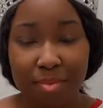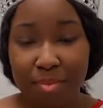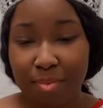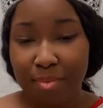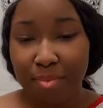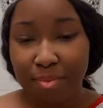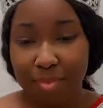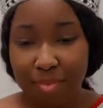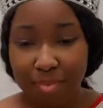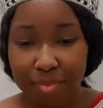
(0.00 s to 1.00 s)

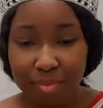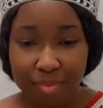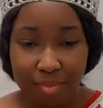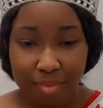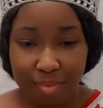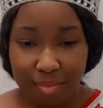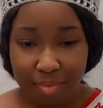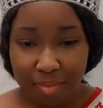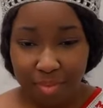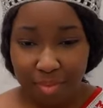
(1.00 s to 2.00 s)

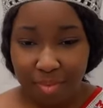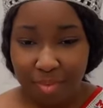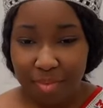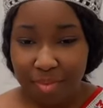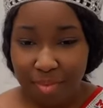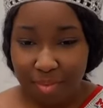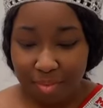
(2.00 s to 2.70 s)
This person isn't speaking.